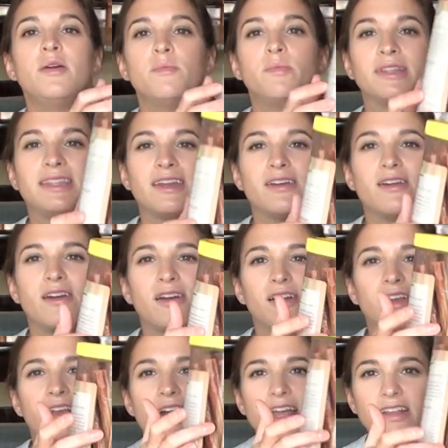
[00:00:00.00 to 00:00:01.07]
But they
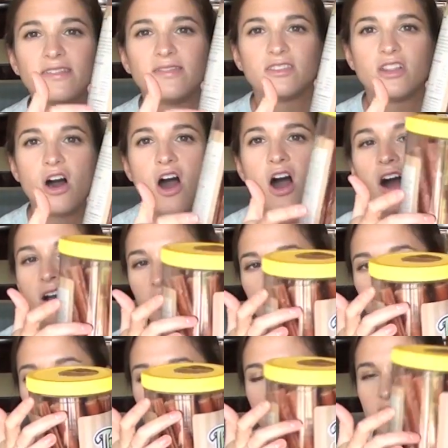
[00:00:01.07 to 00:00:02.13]
are kind of long,
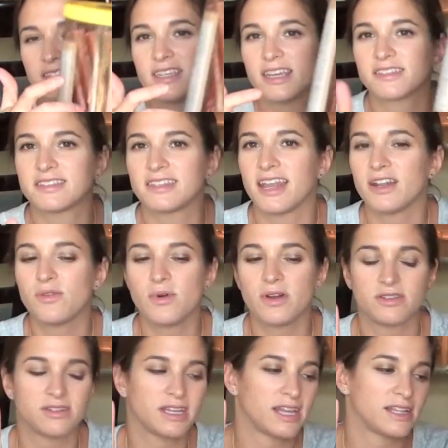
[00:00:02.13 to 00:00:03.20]
big sticks, and I don't
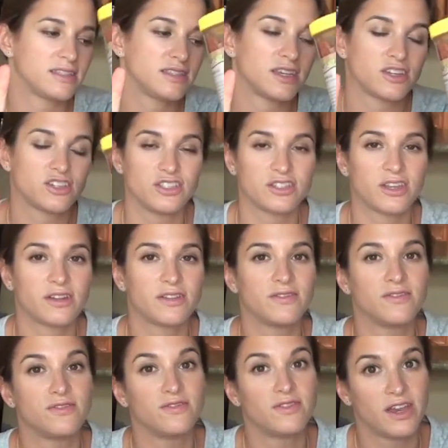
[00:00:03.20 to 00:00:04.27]
want her to get sick. She's got a
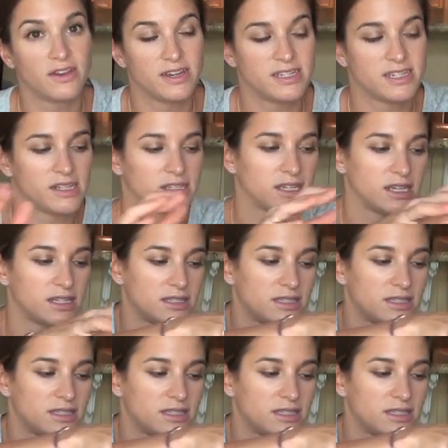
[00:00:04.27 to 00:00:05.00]
very delicate